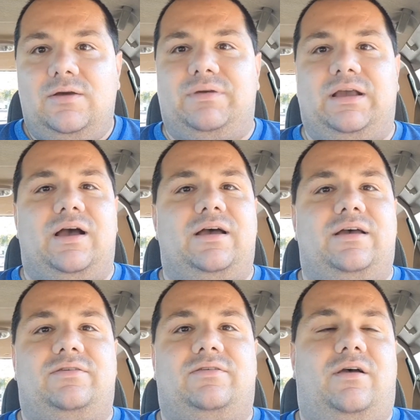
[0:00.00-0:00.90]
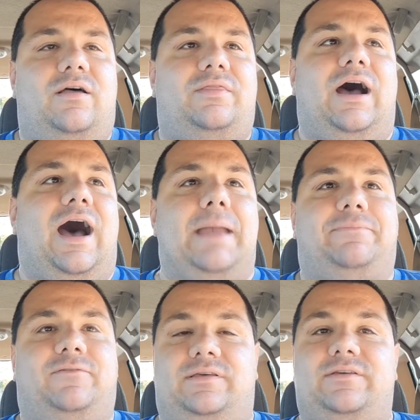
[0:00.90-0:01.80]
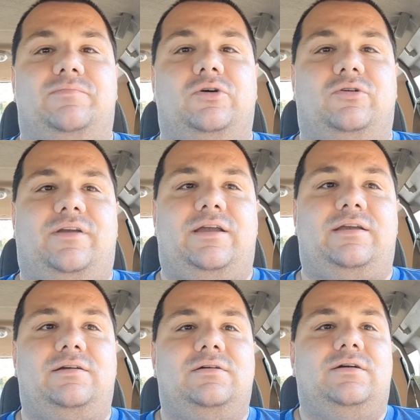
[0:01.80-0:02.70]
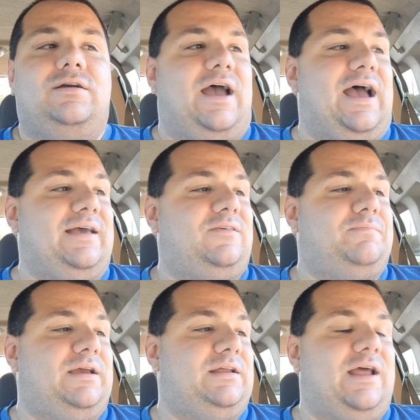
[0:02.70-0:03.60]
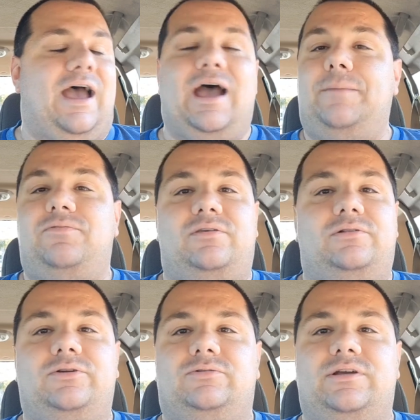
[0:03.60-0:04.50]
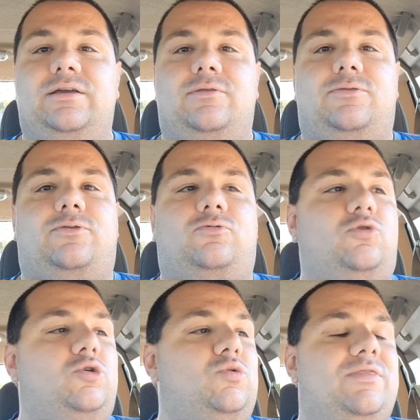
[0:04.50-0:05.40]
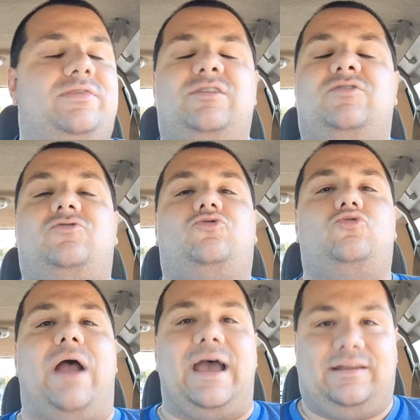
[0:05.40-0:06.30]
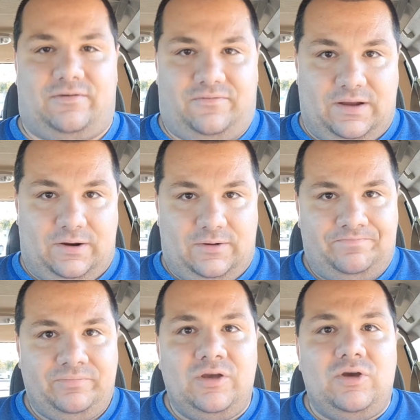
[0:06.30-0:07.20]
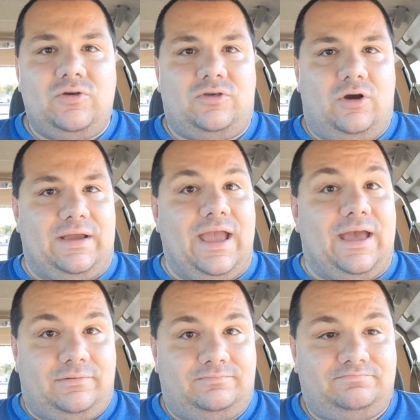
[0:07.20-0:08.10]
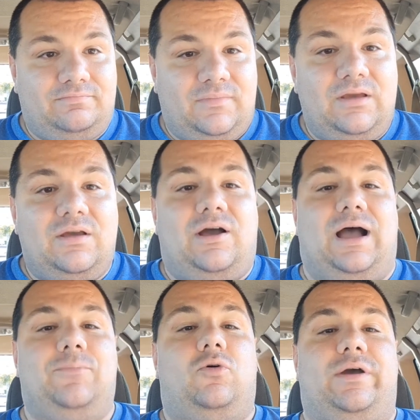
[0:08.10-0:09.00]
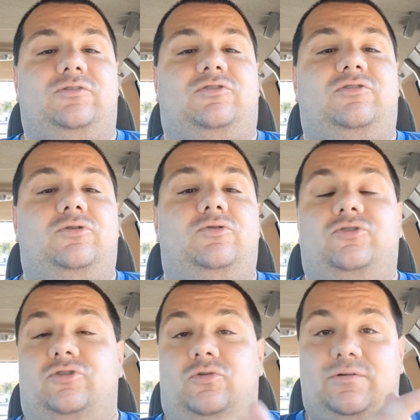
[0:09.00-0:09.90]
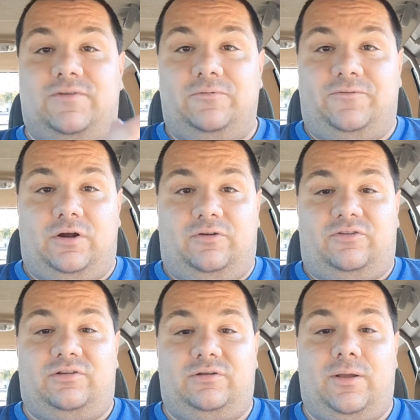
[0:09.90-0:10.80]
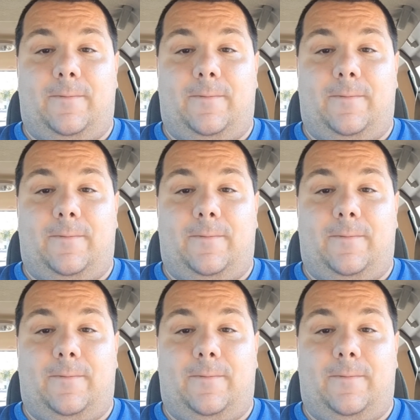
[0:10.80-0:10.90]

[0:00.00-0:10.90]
because the hype for this movie has been absolutely through the stratosphere. So again, I'm going to do the review first,